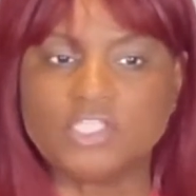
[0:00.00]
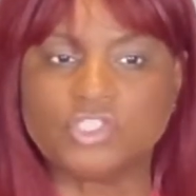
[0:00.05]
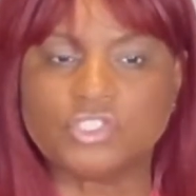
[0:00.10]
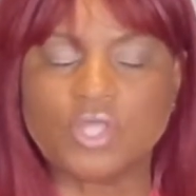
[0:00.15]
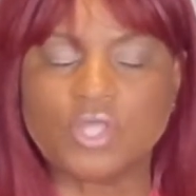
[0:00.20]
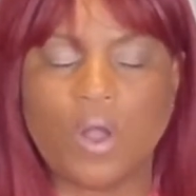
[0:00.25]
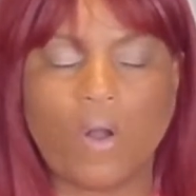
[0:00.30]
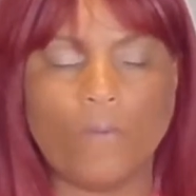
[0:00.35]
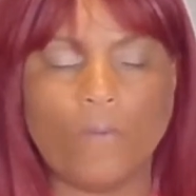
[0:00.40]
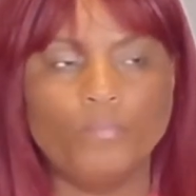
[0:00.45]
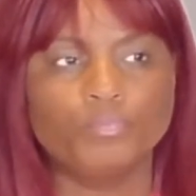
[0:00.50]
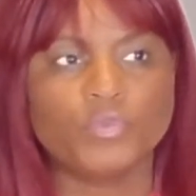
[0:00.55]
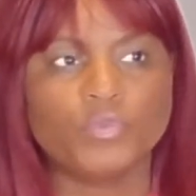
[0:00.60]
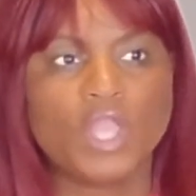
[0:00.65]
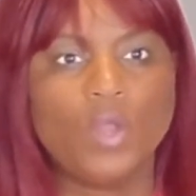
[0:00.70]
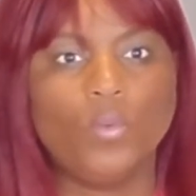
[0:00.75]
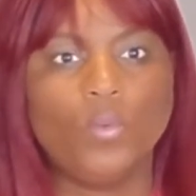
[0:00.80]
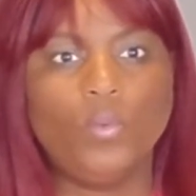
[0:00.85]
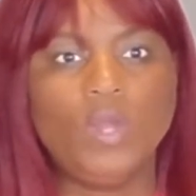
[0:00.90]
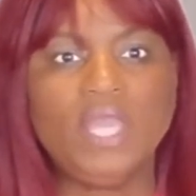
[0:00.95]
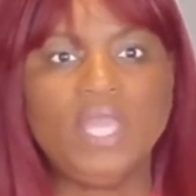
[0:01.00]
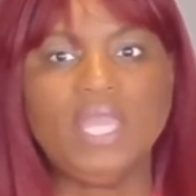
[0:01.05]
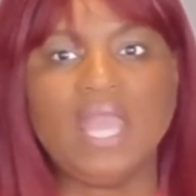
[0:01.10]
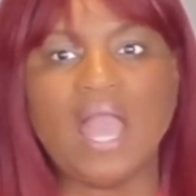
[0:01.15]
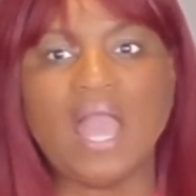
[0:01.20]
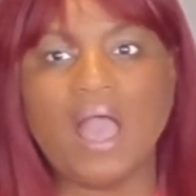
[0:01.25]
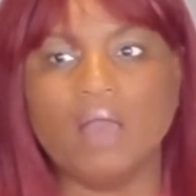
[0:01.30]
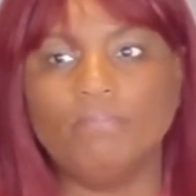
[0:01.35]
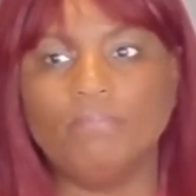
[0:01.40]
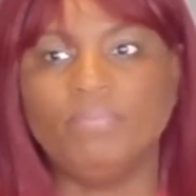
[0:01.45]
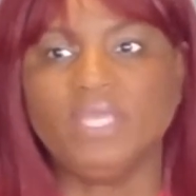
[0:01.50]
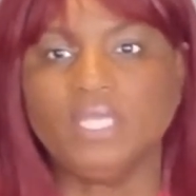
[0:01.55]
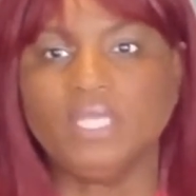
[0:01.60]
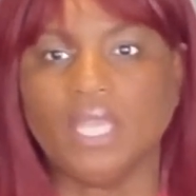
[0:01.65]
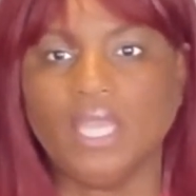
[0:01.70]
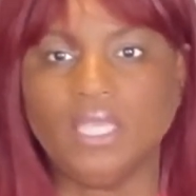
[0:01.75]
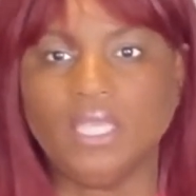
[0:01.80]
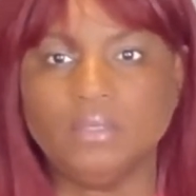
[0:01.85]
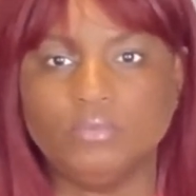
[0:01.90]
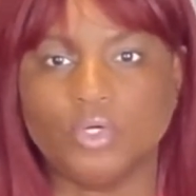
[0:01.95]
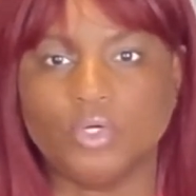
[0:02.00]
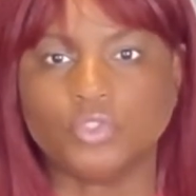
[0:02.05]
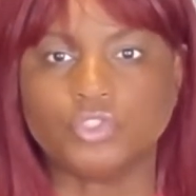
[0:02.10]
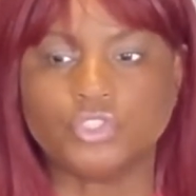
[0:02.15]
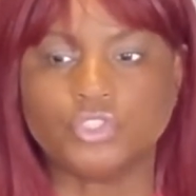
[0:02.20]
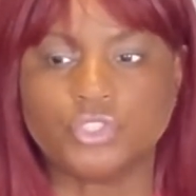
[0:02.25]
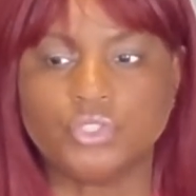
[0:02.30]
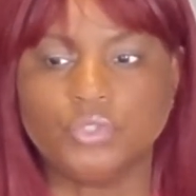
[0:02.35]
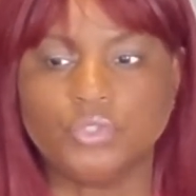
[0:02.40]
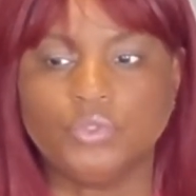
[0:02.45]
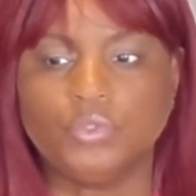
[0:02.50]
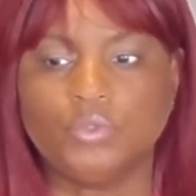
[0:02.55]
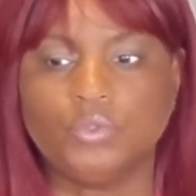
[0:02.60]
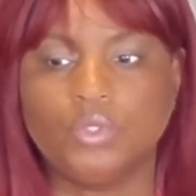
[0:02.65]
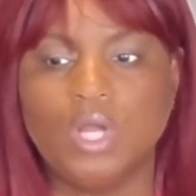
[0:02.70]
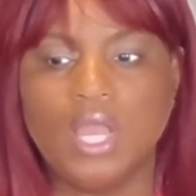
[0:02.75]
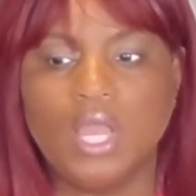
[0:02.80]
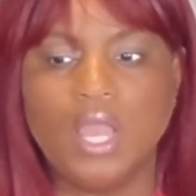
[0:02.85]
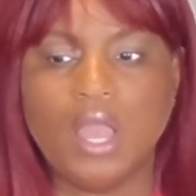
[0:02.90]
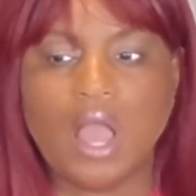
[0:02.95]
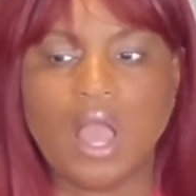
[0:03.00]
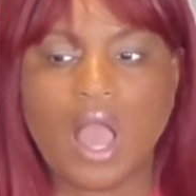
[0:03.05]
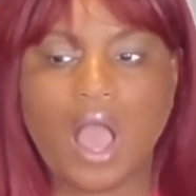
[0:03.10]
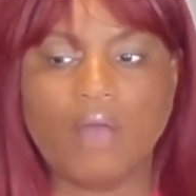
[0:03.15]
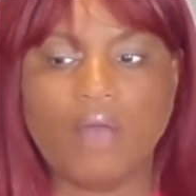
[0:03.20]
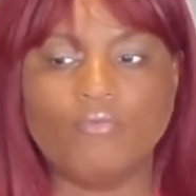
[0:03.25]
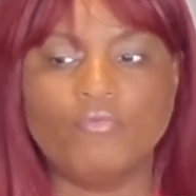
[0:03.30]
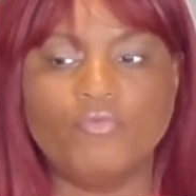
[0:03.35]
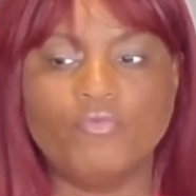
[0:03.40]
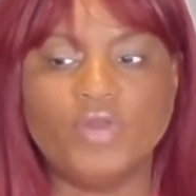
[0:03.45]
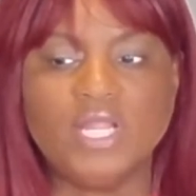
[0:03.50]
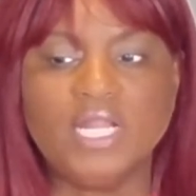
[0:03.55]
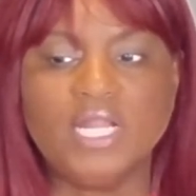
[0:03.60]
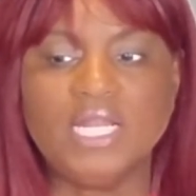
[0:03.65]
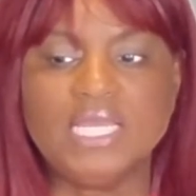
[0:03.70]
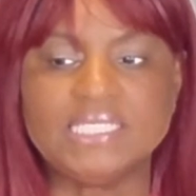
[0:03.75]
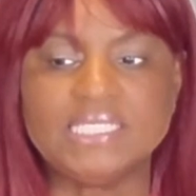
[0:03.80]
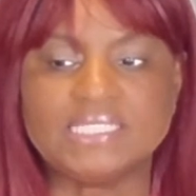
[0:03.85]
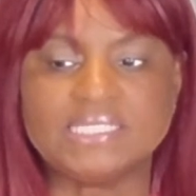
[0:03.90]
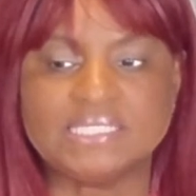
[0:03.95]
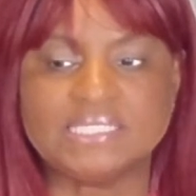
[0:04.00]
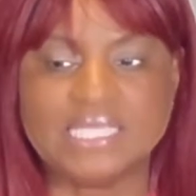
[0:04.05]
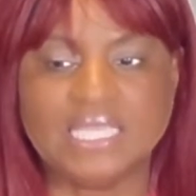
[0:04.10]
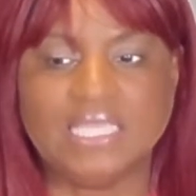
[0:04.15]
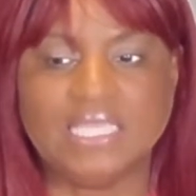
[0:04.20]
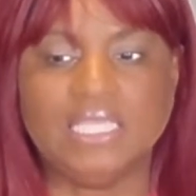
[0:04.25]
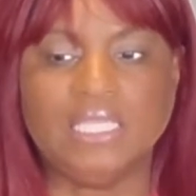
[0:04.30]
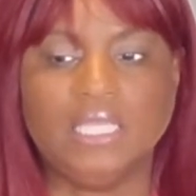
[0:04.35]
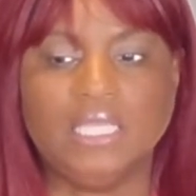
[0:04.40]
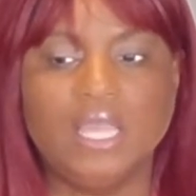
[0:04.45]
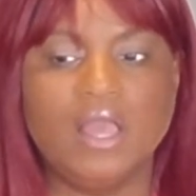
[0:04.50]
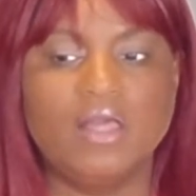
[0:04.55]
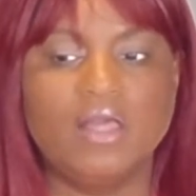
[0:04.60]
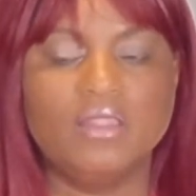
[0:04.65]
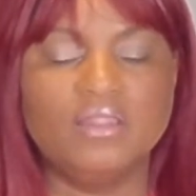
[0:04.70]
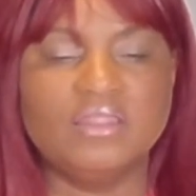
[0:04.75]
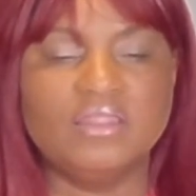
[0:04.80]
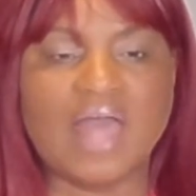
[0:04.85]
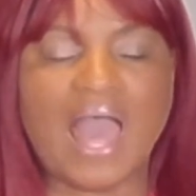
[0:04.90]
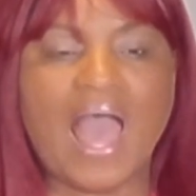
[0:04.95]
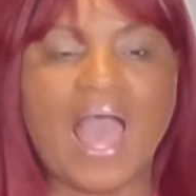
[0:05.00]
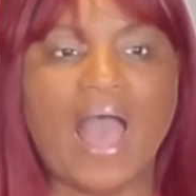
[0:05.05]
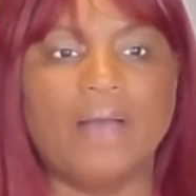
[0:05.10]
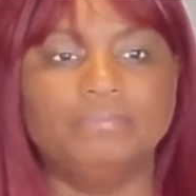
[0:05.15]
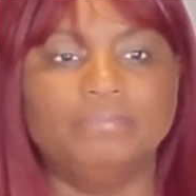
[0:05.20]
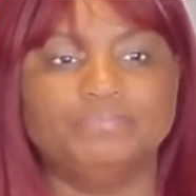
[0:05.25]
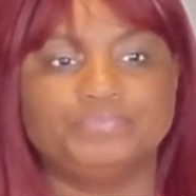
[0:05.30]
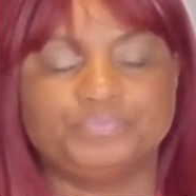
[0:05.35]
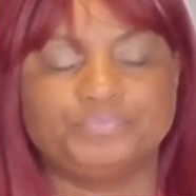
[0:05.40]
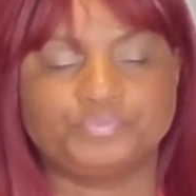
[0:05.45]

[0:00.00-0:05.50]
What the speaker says: So we have been able to really see that